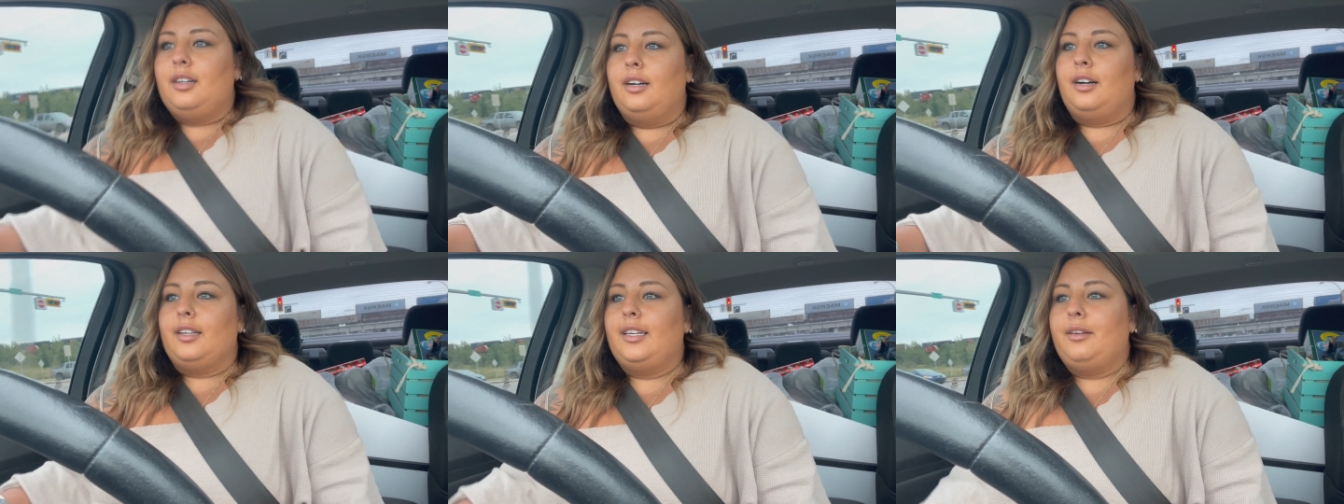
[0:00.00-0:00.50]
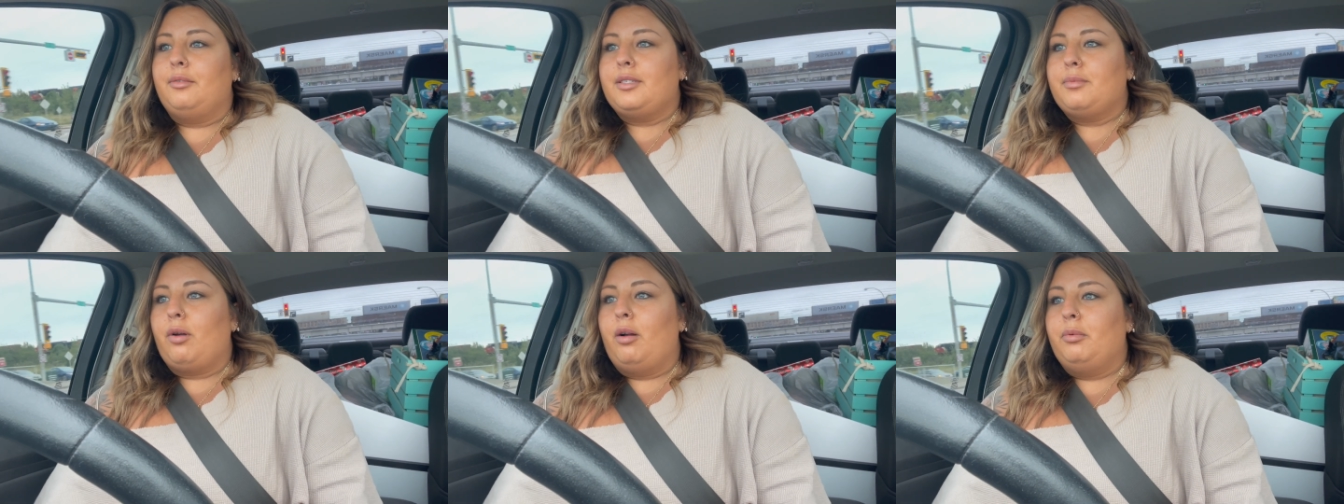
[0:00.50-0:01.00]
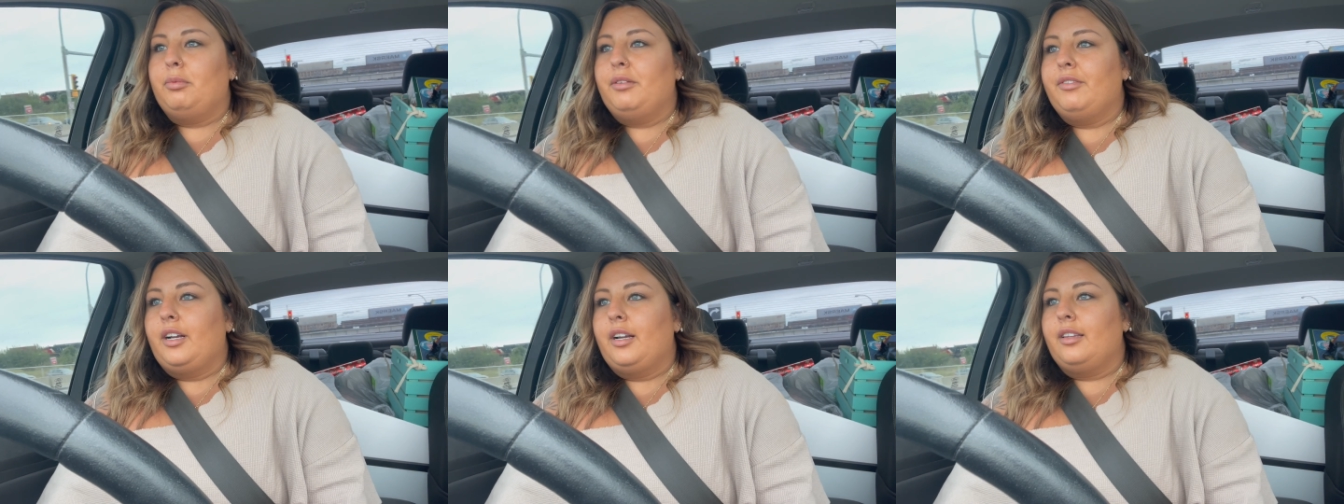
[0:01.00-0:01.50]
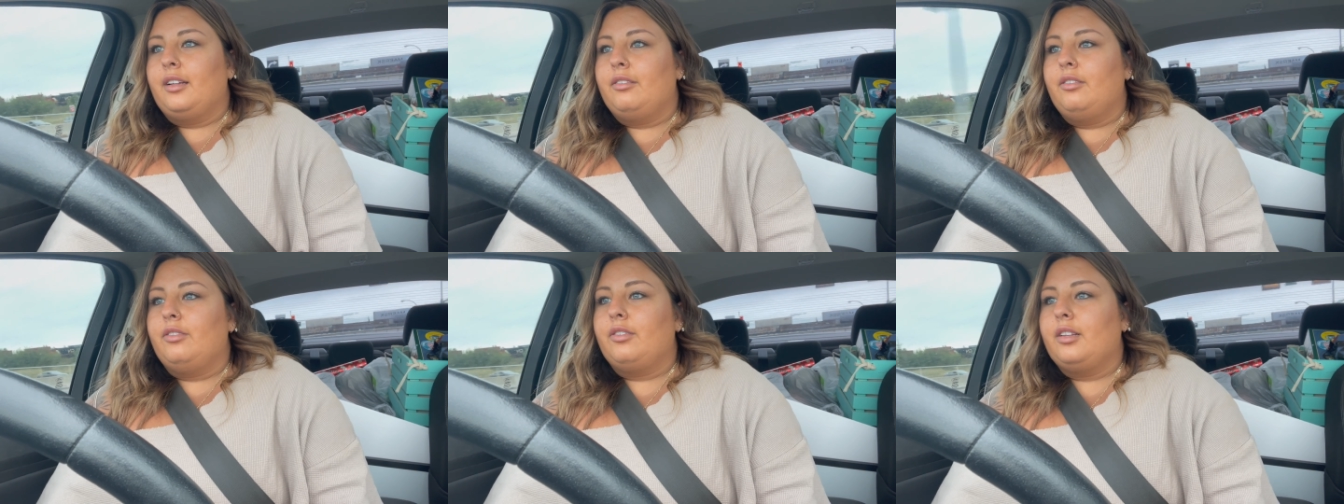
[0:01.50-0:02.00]
Uh, he was probably very
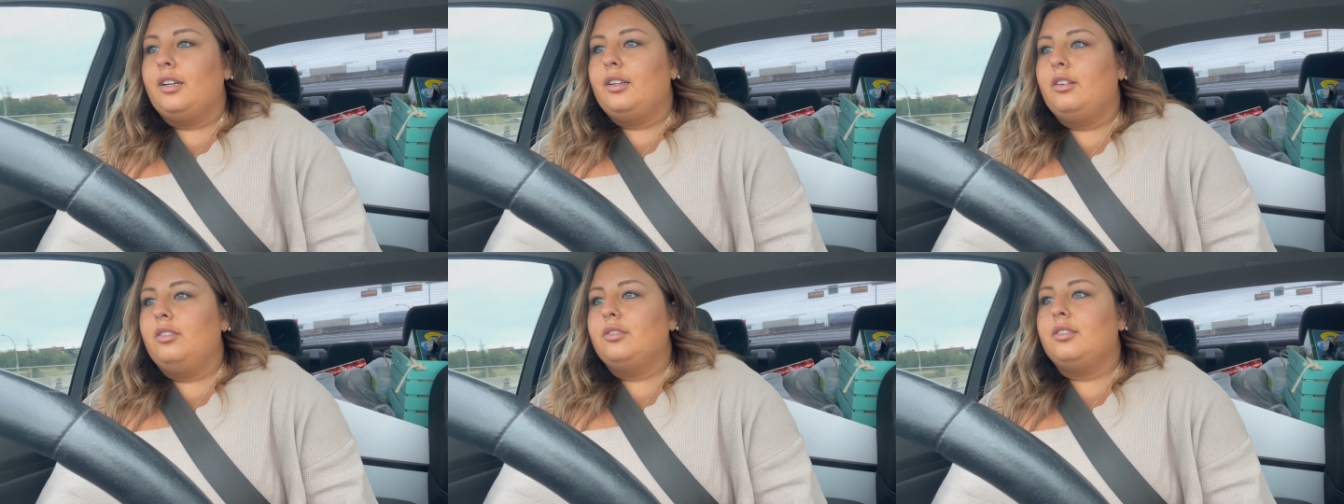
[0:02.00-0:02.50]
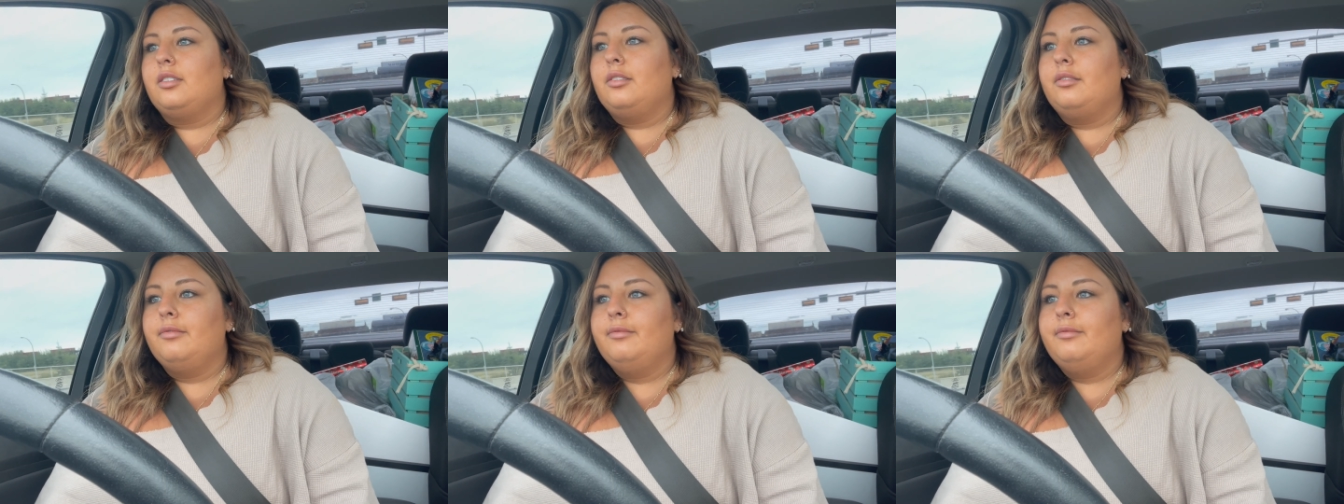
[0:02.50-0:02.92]
thankful for that also.